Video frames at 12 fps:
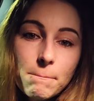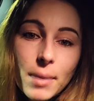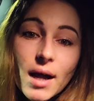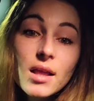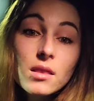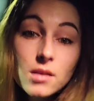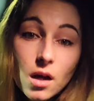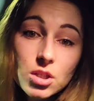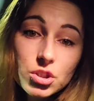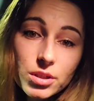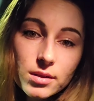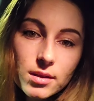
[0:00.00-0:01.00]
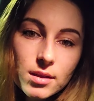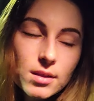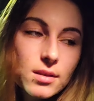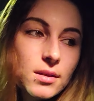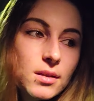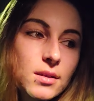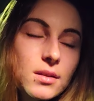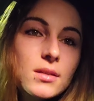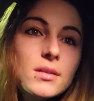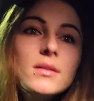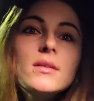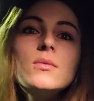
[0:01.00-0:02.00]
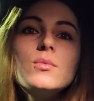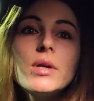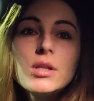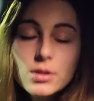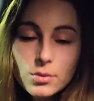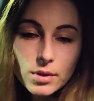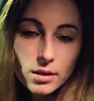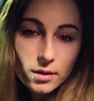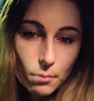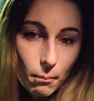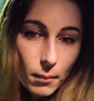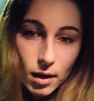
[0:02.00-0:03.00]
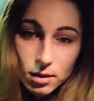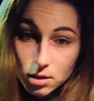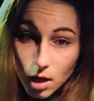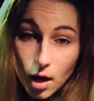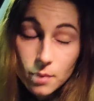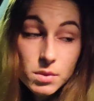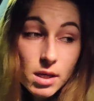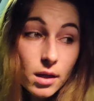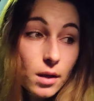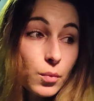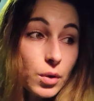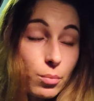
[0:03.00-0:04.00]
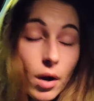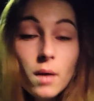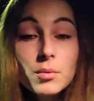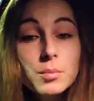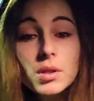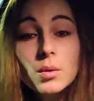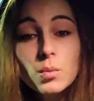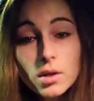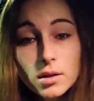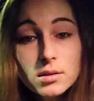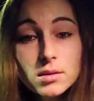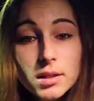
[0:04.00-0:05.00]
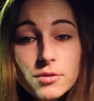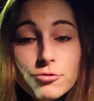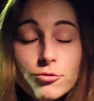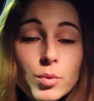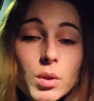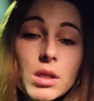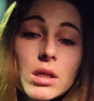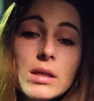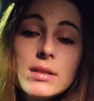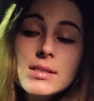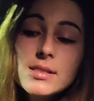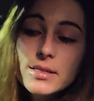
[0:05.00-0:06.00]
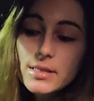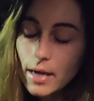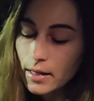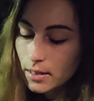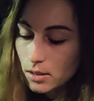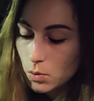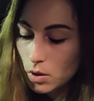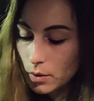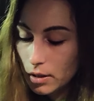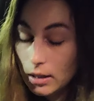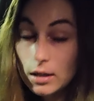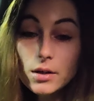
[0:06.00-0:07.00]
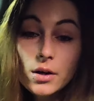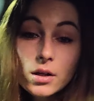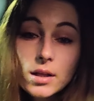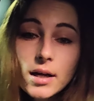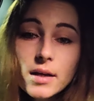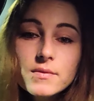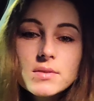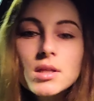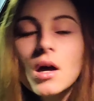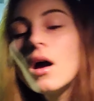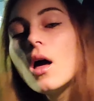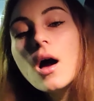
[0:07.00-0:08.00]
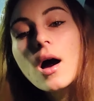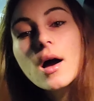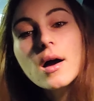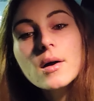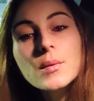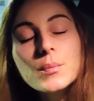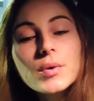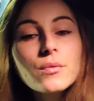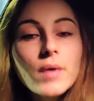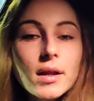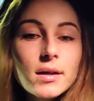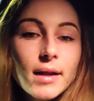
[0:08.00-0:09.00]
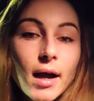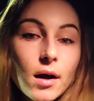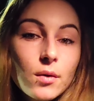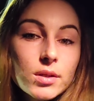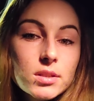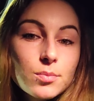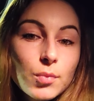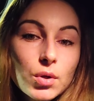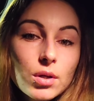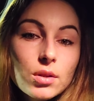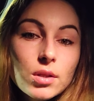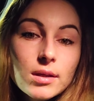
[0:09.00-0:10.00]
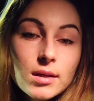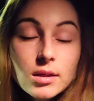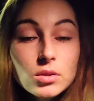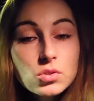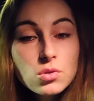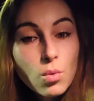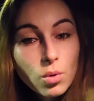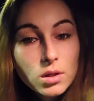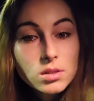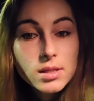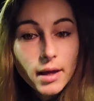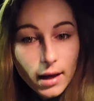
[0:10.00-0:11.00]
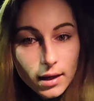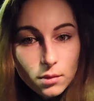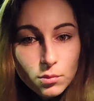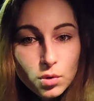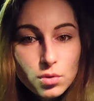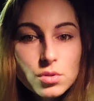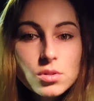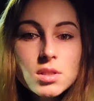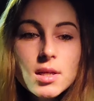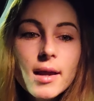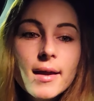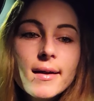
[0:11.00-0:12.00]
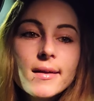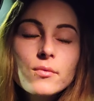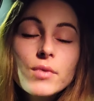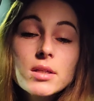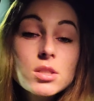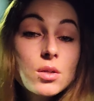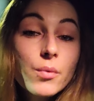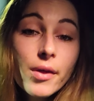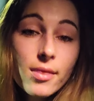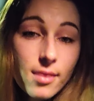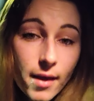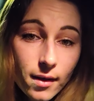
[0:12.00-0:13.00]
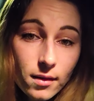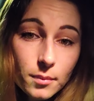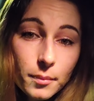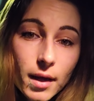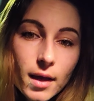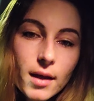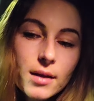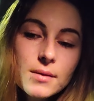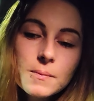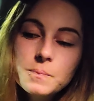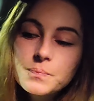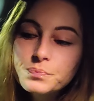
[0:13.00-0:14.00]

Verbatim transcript: biologically. We know we can adopt and we probably will if we decide that's what we need in our lives. Um, but right now, it's more leaning towards animals and rescuing them and